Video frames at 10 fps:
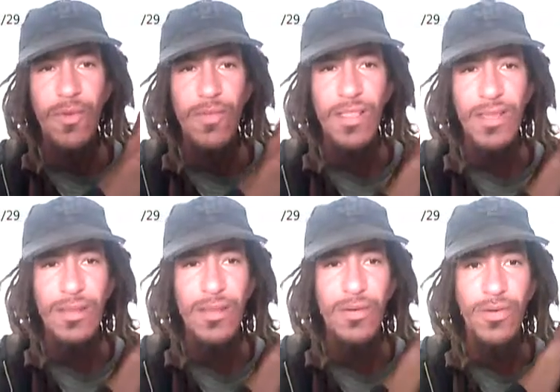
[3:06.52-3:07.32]
woman
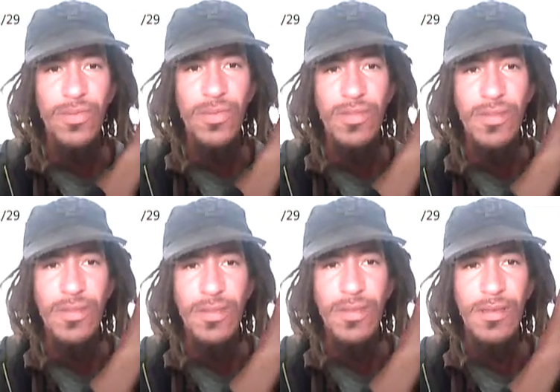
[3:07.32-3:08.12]
that knows
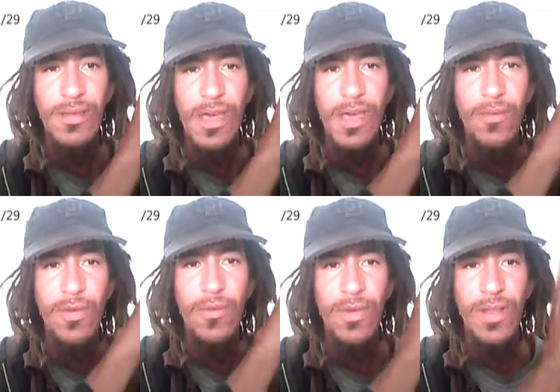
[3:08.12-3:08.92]
I
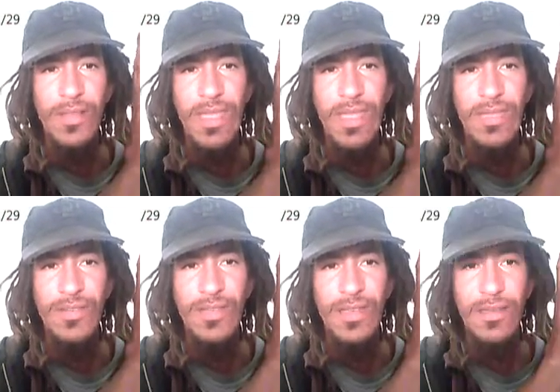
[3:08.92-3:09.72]
wouldn't want to date you
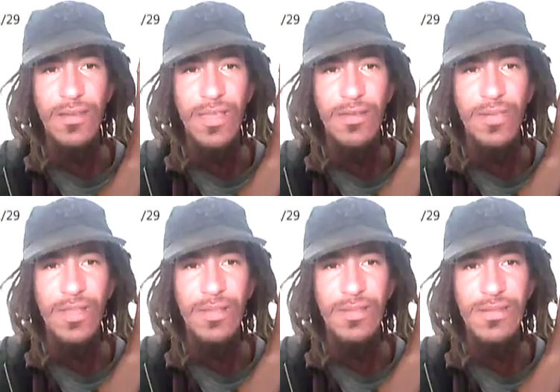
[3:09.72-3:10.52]
sicko
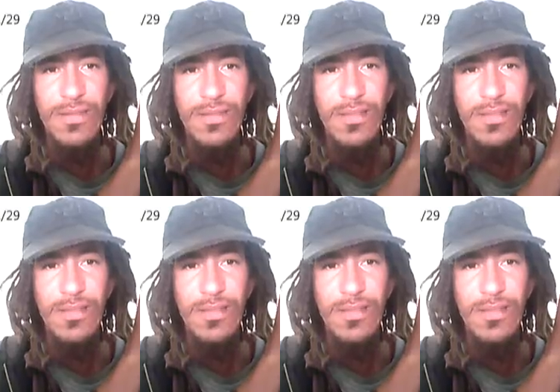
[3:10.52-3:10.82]
hillbillies.